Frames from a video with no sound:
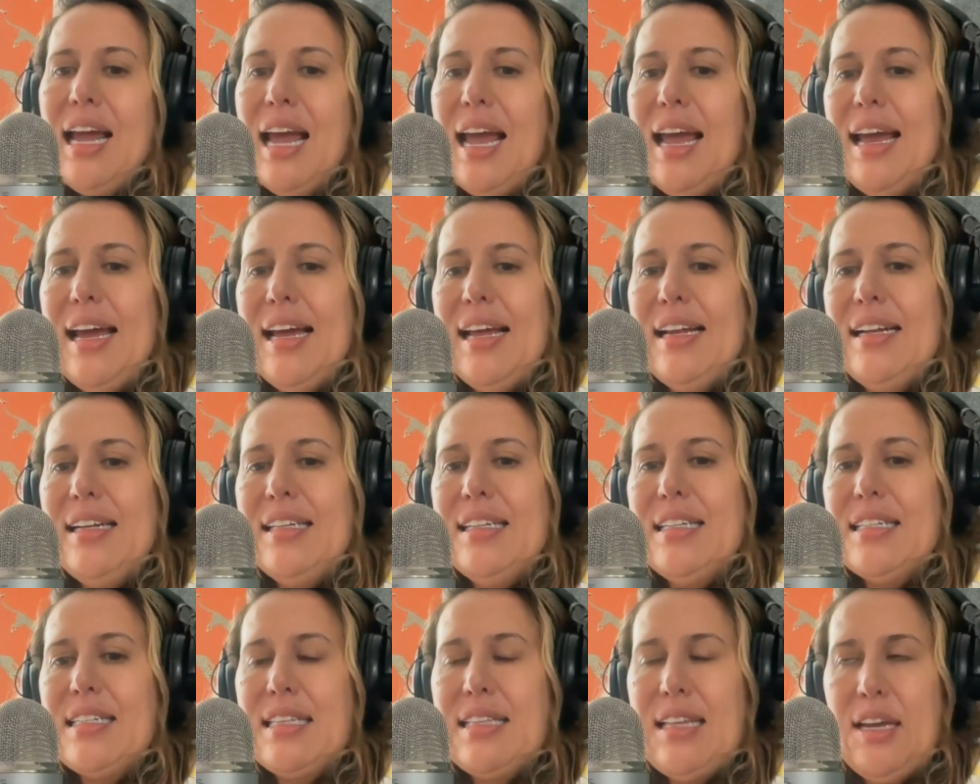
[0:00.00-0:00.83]

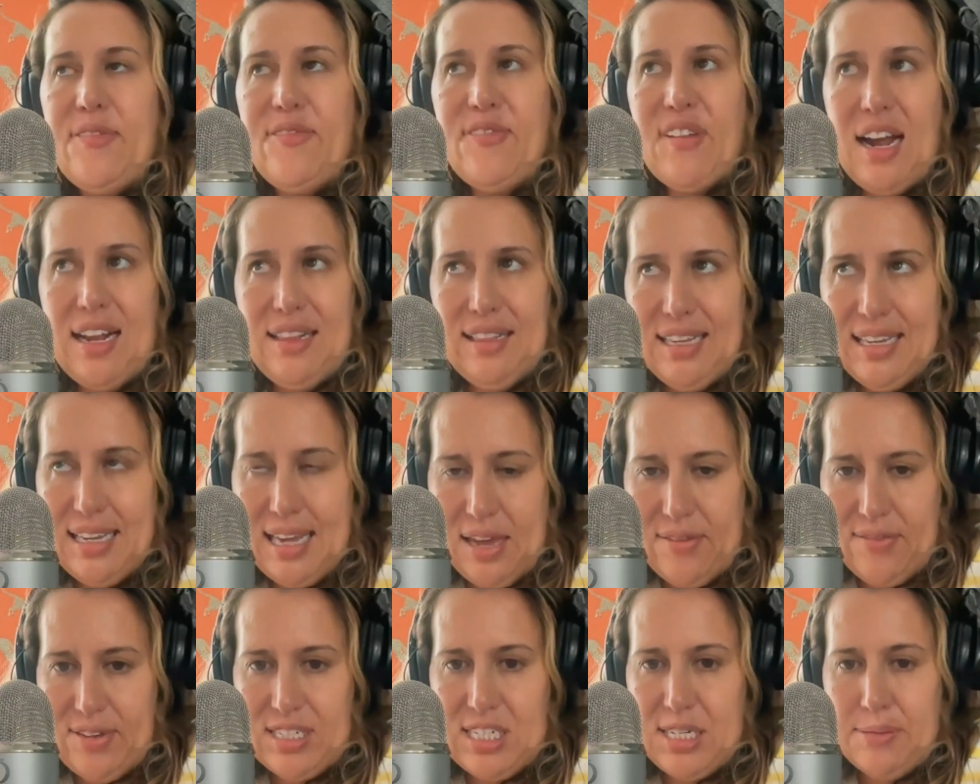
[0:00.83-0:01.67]
And they finally
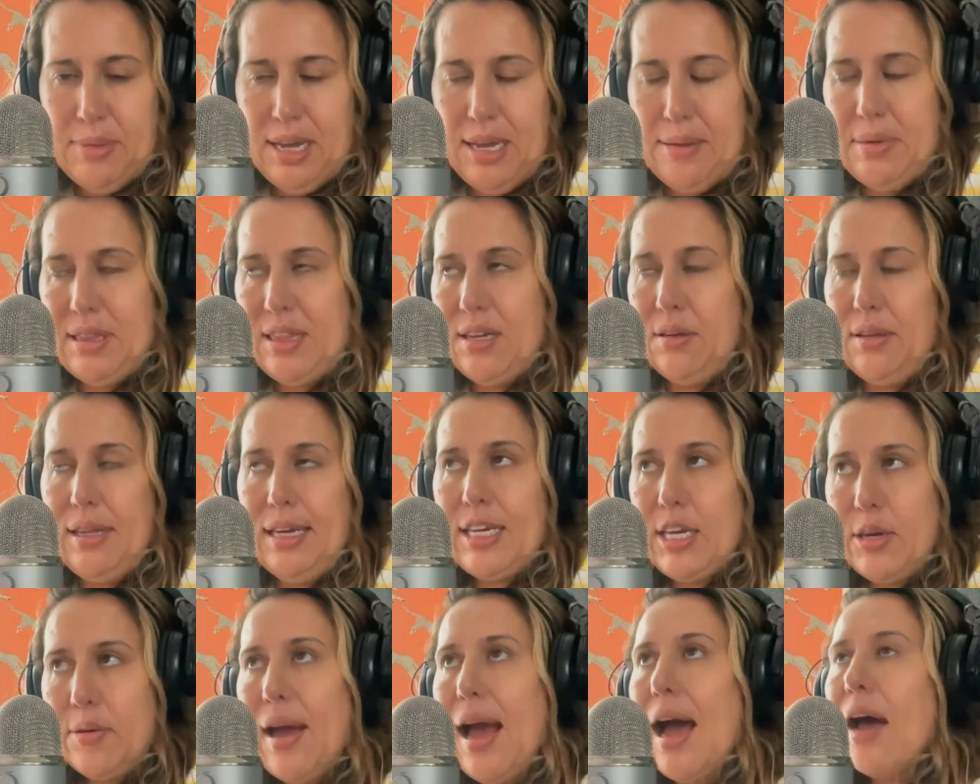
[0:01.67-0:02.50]
gave it to me, but they're
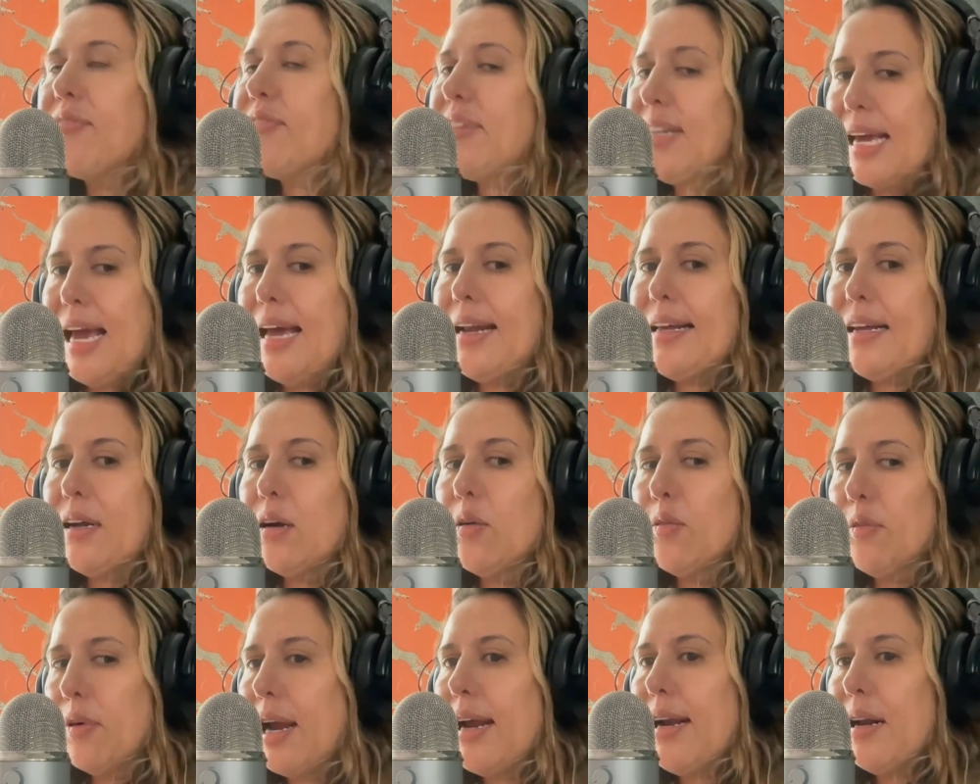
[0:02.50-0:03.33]
like, you have to get
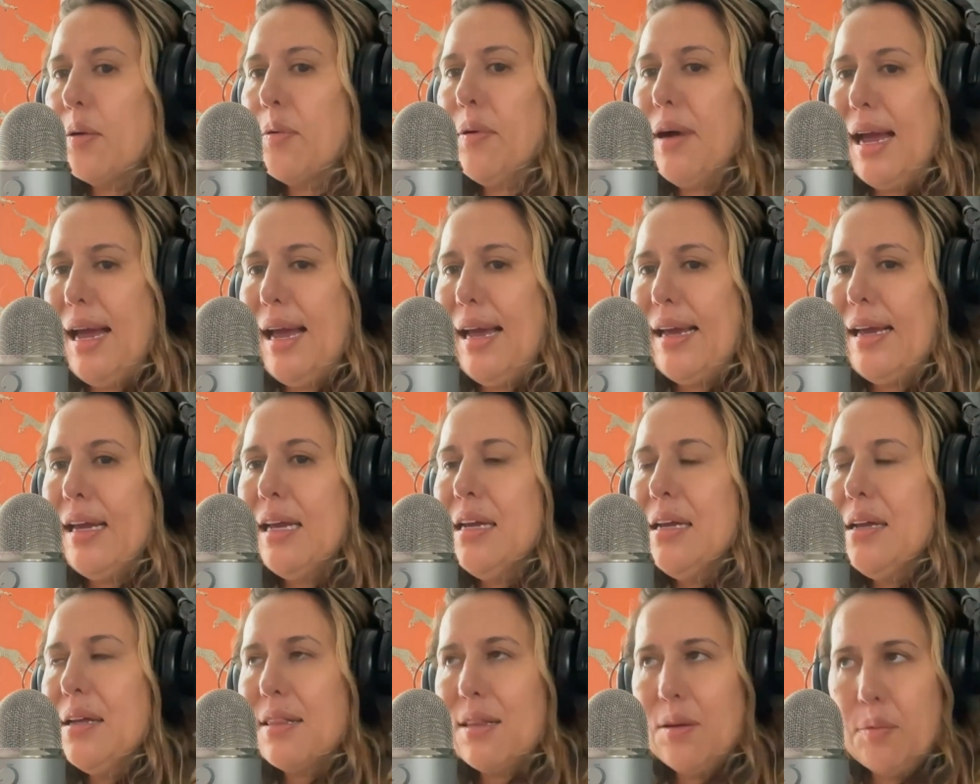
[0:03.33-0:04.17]
here right away.
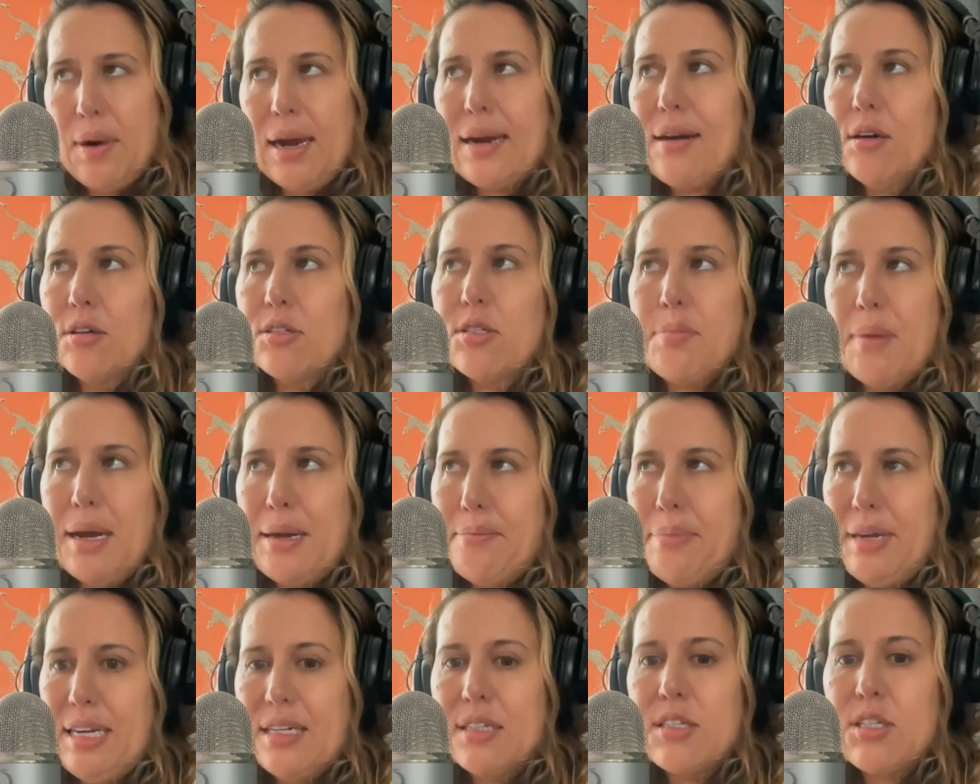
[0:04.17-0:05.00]
The records
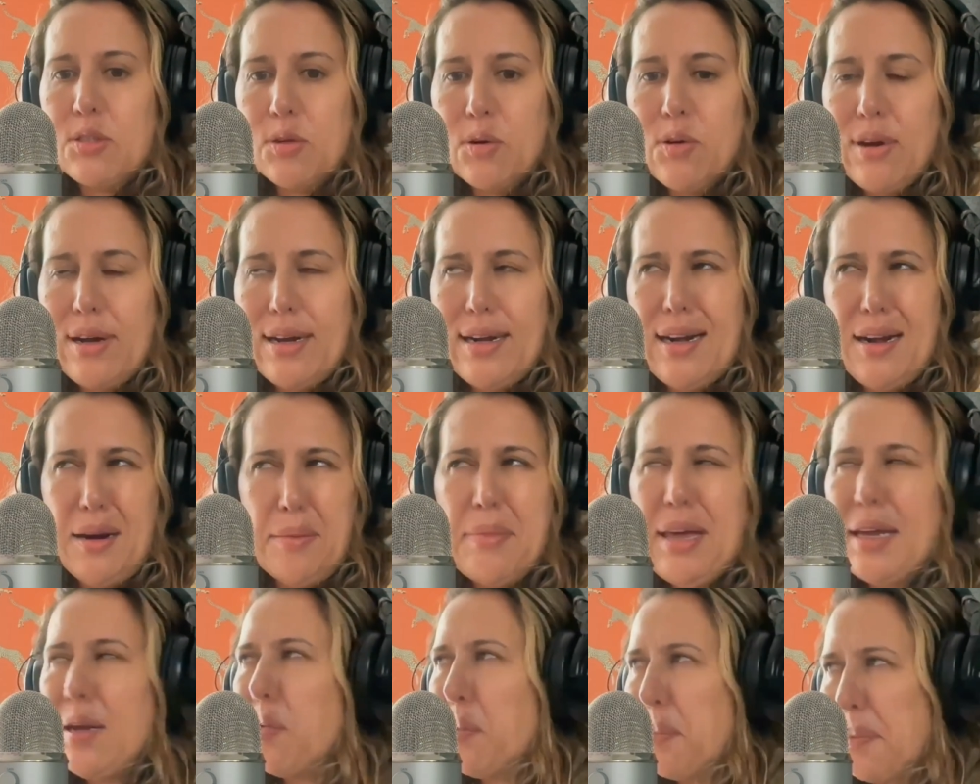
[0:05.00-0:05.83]
might be destroyed. And I'm
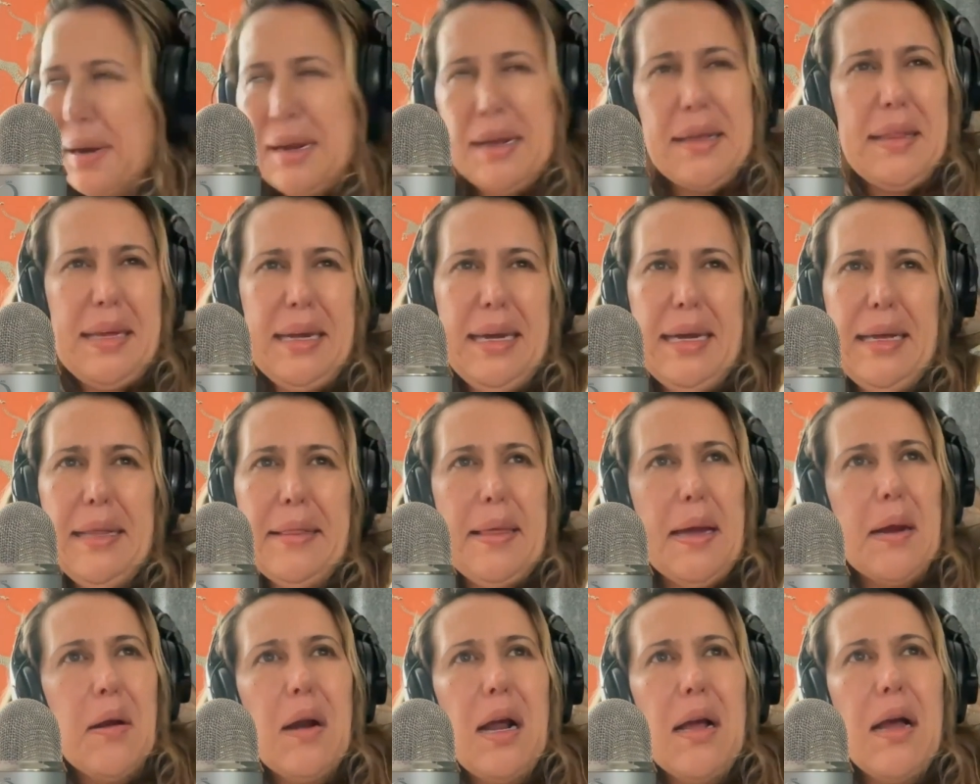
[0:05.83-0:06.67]
like, really?
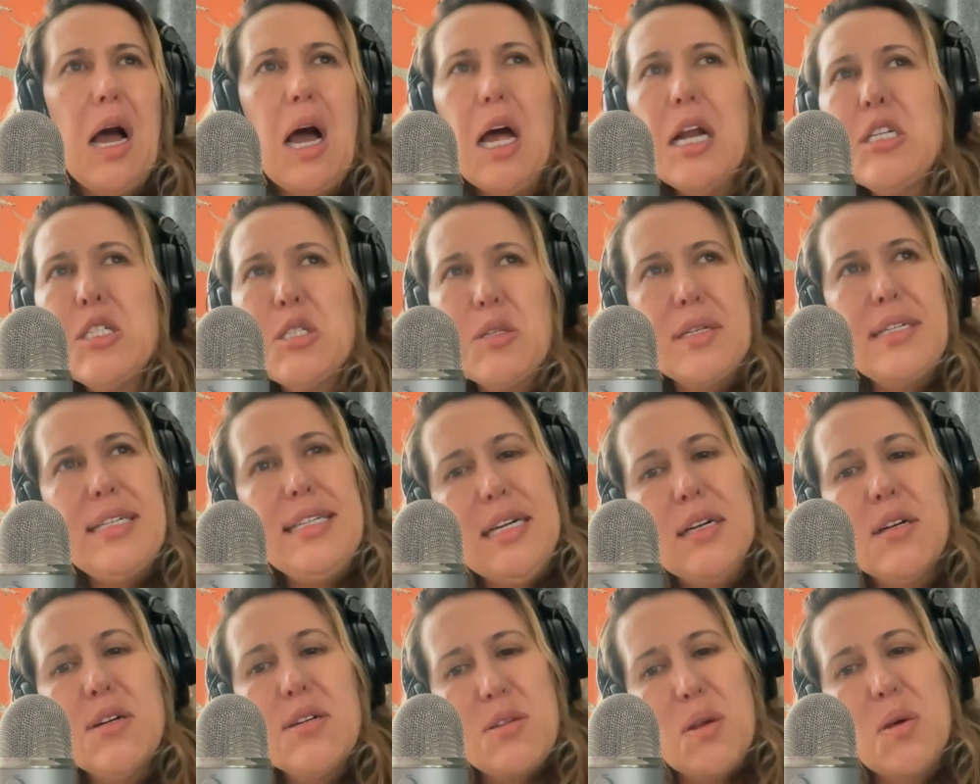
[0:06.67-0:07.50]
They're 100
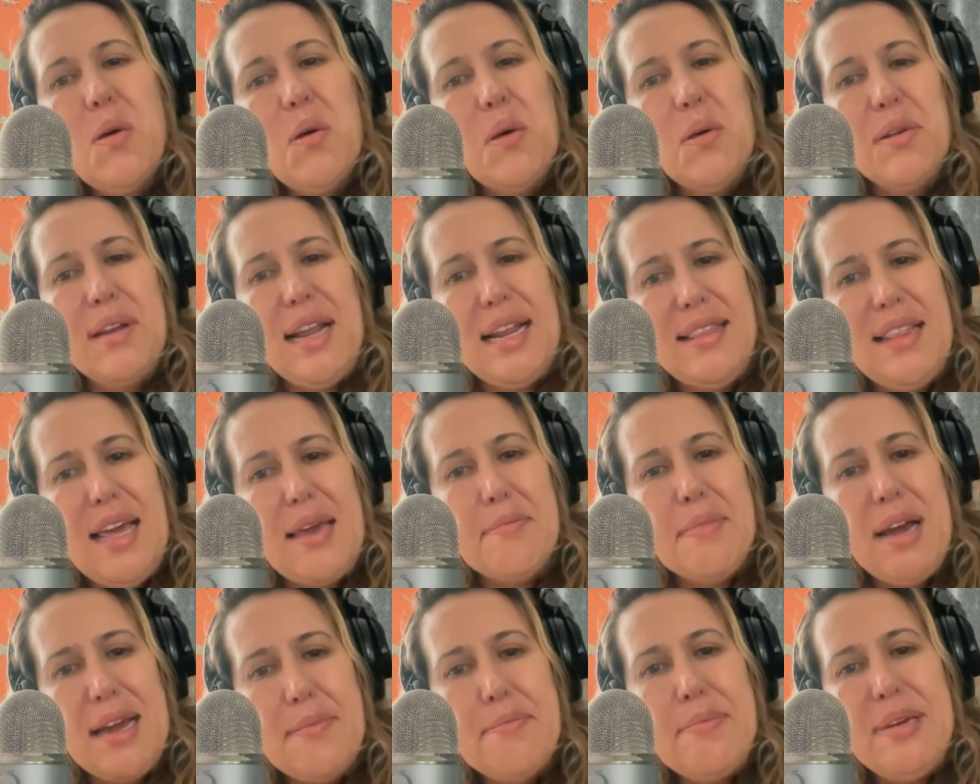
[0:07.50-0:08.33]
years old and they
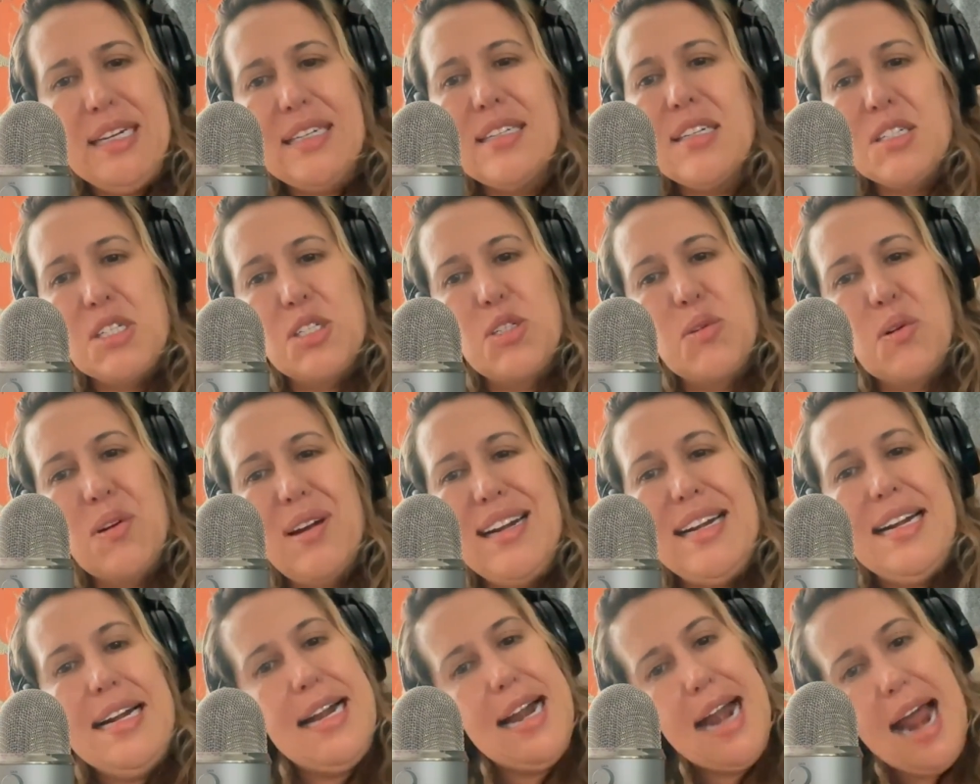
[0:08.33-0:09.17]
might be
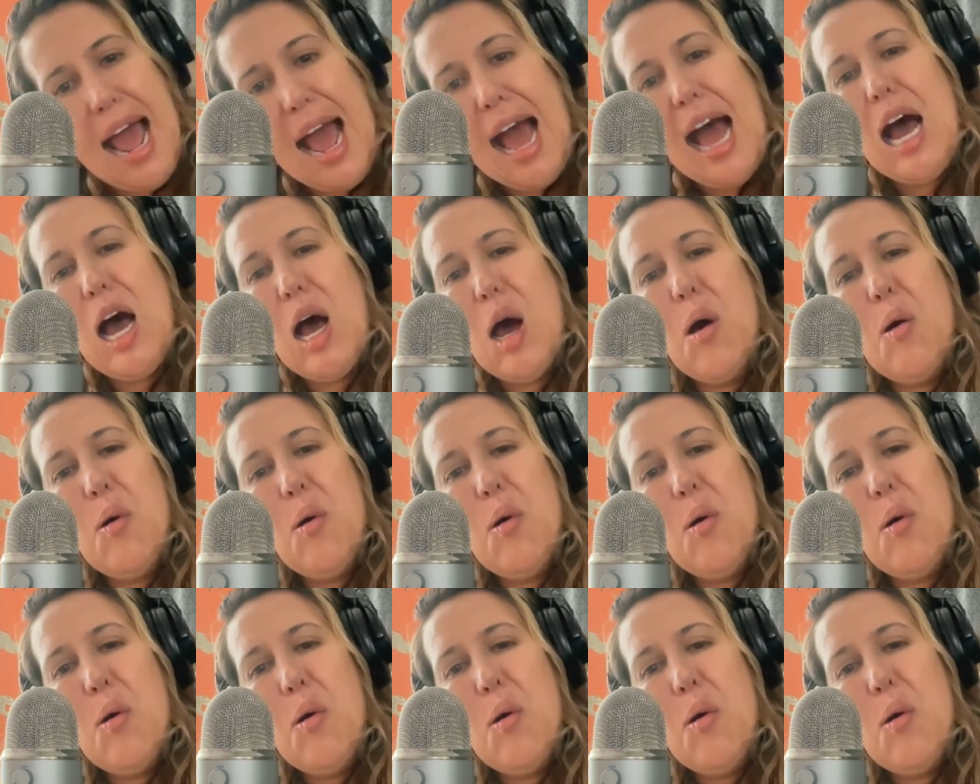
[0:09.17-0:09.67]
destroyed now?